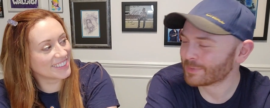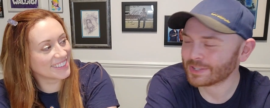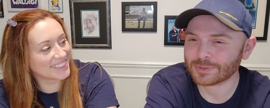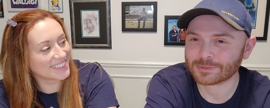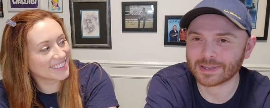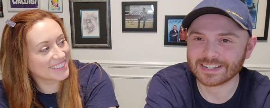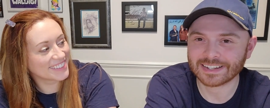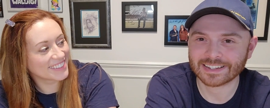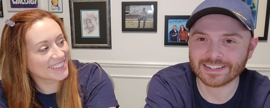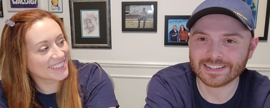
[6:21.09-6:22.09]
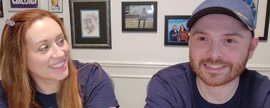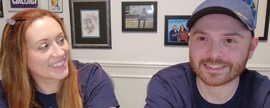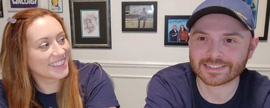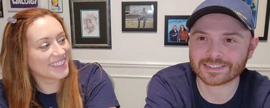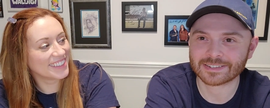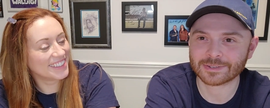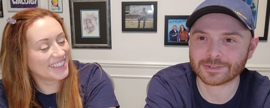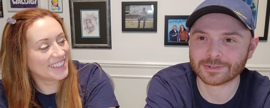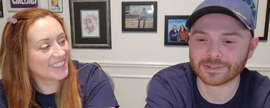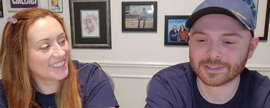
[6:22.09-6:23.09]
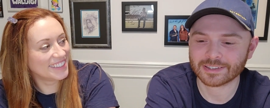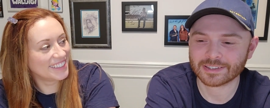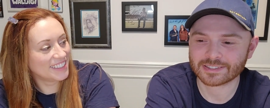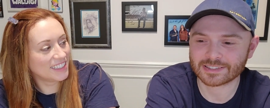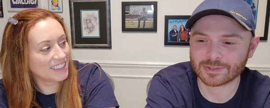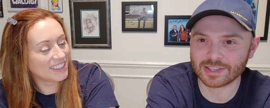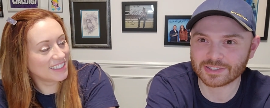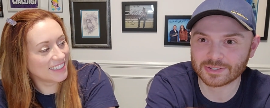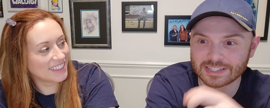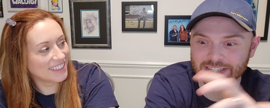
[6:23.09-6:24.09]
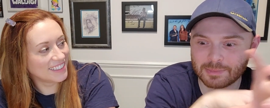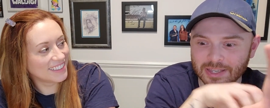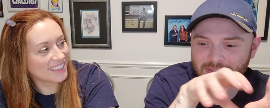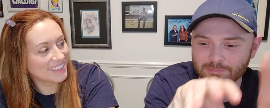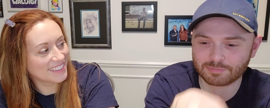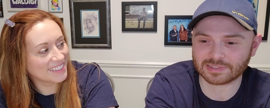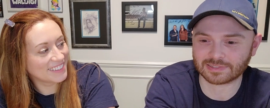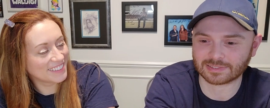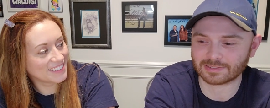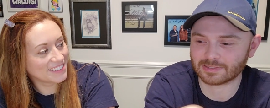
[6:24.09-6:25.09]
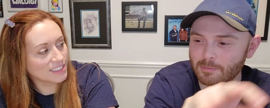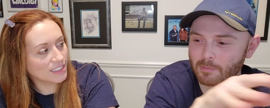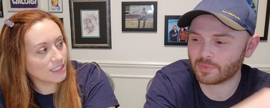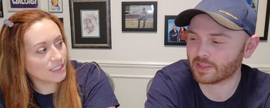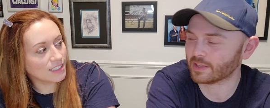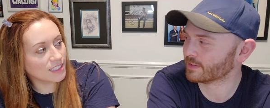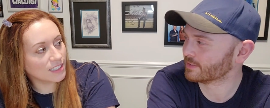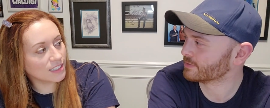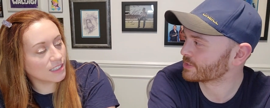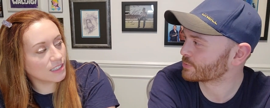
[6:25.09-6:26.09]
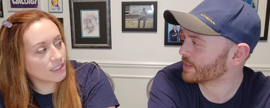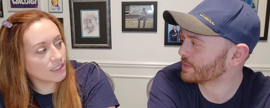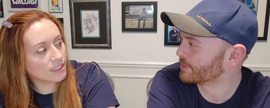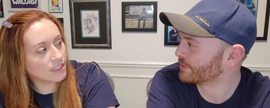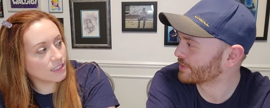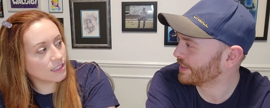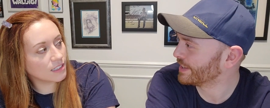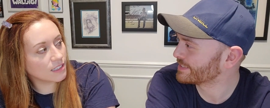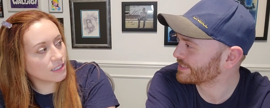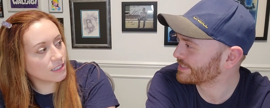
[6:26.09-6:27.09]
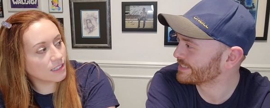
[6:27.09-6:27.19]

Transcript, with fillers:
Speaker 1: gonna use my telekinesis to squeeze your stomach and then just right in the middle of class.